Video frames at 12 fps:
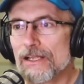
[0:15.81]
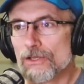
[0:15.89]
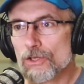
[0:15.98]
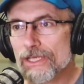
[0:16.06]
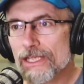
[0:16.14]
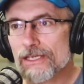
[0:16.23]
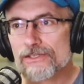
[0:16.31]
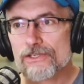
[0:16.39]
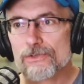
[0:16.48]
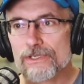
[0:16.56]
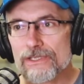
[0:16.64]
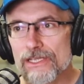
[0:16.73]
looking at
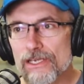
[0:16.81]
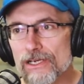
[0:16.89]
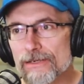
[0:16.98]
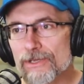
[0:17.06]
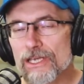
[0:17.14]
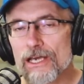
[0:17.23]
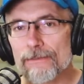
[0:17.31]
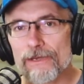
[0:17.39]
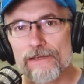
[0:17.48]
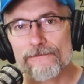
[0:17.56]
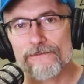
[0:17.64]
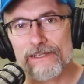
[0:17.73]
doing the Army
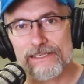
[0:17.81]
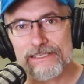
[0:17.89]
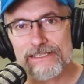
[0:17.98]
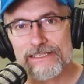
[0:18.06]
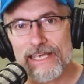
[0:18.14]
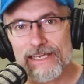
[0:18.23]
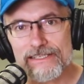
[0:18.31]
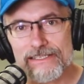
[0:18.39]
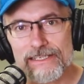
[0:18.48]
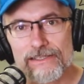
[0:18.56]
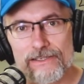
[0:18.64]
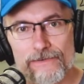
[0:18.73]
Combat Fitness Test
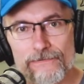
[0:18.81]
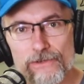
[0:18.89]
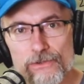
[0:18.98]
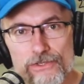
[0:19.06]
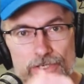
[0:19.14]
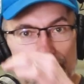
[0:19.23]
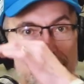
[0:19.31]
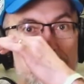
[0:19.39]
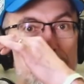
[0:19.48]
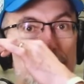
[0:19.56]
in their future,